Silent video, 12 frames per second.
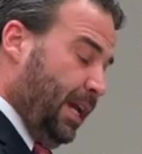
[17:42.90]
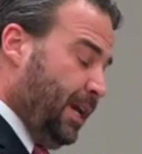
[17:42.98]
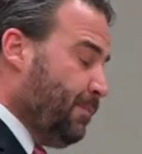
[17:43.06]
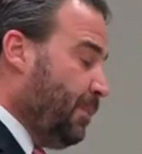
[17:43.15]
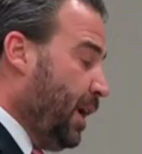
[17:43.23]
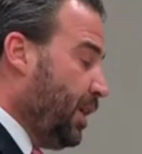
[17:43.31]

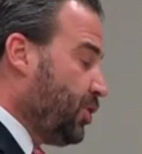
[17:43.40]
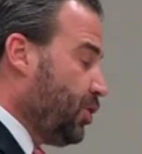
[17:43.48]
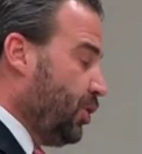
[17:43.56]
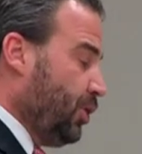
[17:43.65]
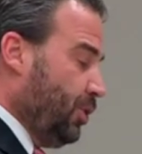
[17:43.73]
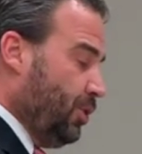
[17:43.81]
It
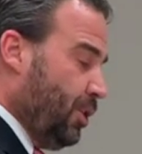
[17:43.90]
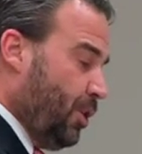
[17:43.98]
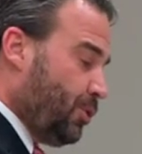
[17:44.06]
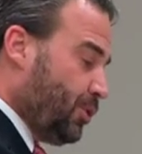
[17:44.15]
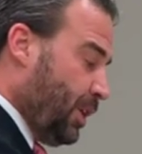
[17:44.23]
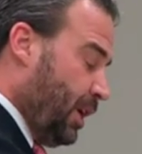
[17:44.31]
makes
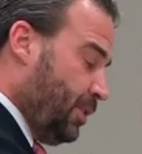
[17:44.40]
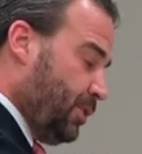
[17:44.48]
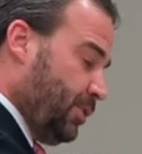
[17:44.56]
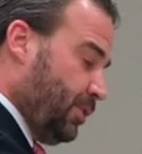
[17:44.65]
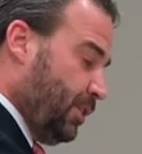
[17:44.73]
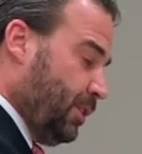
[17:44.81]
no
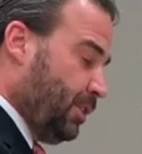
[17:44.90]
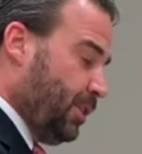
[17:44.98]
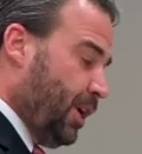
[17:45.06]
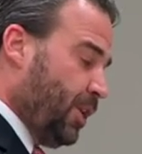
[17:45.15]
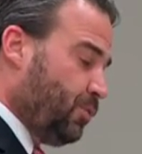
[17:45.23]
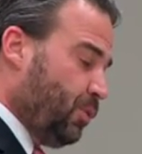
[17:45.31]
sense in
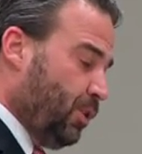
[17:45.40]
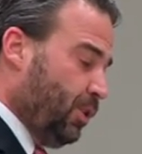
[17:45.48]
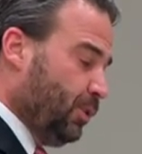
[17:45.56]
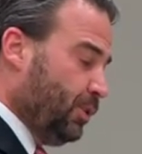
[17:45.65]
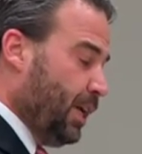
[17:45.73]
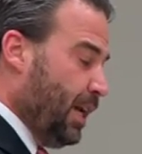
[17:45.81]
today's
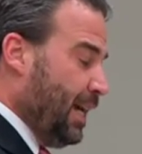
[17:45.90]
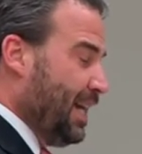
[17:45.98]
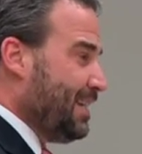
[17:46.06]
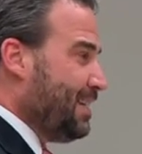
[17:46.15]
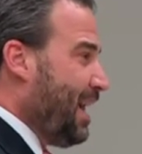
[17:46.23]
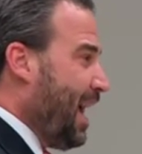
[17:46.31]
world
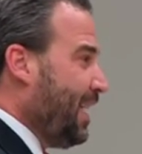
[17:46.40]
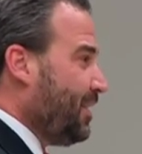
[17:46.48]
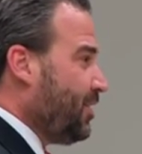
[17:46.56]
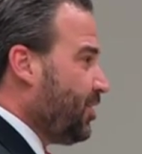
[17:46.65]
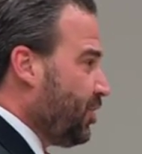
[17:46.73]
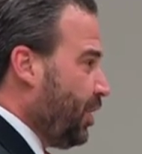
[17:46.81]

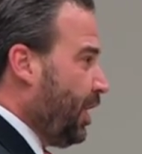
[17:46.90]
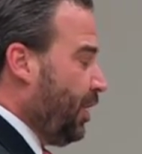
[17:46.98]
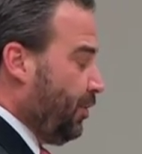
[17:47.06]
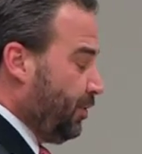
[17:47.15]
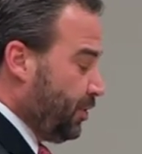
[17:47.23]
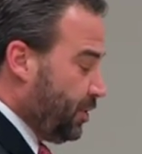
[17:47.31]
not to
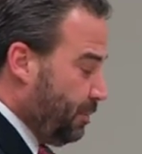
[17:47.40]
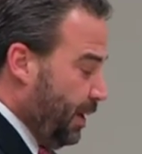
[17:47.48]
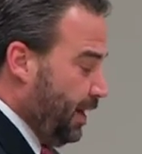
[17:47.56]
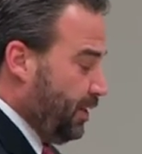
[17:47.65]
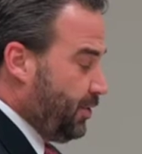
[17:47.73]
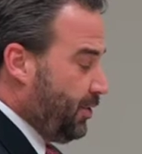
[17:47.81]
share
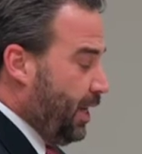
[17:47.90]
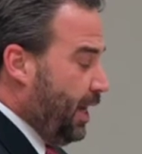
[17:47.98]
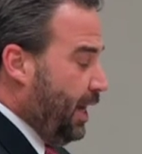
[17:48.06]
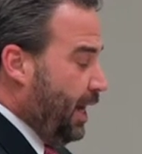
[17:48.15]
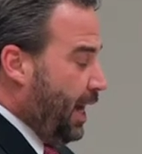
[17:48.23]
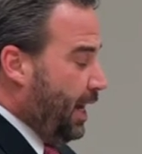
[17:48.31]
space
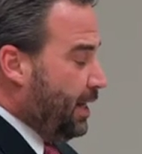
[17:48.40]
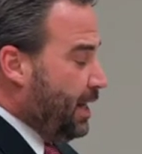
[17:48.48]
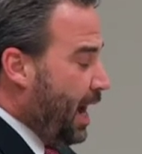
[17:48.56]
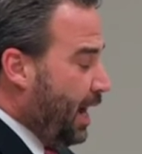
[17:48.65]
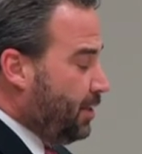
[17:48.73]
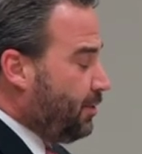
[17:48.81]
and
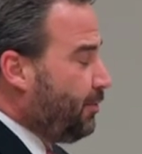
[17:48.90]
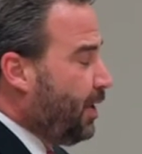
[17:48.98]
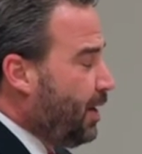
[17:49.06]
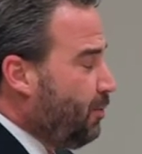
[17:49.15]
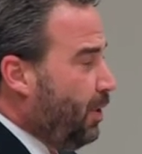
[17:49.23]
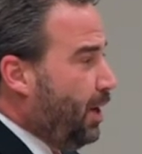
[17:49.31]
not to
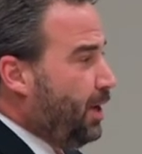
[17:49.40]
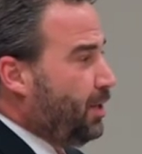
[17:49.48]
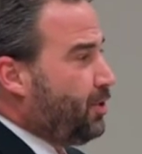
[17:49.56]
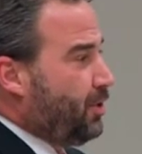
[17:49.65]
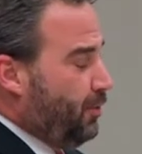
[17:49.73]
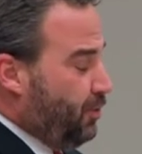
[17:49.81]
find
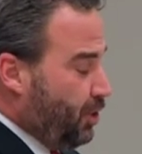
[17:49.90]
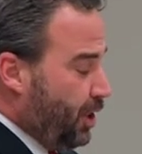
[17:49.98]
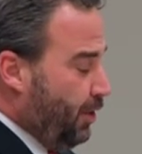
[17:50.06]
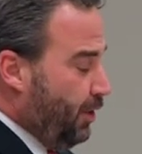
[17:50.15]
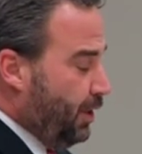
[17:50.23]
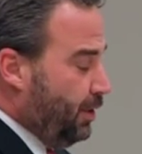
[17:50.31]
ways of
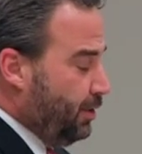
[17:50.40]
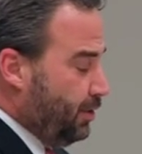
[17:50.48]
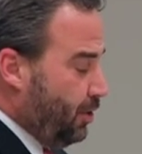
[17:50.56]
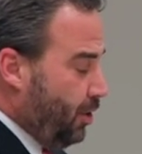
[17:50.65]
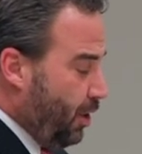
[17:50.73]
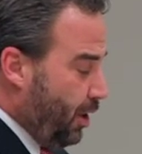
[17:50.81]
sharing
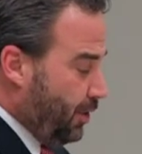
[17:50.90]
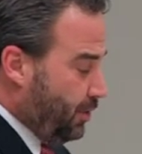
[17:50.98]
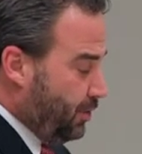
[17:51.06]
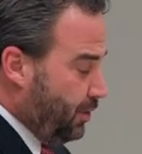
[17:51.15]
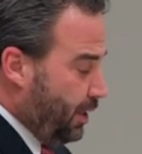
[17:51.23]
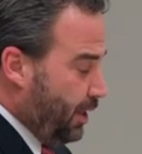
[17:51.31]

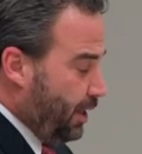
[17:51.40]
cost.